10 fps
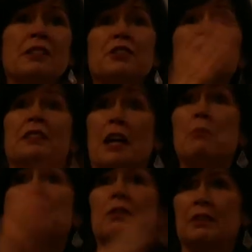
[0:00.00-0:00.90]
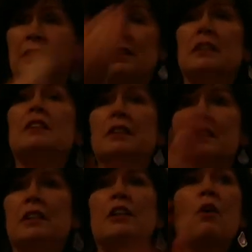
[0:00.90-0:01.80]
Because they're double,
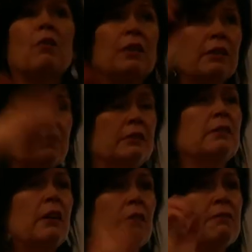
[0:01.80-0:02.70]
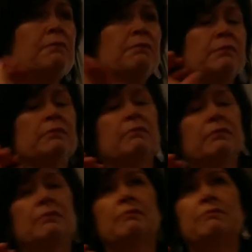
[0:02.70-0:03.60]
you know, or or
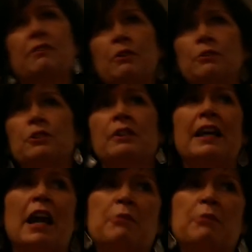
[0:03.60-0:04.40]
fold your lead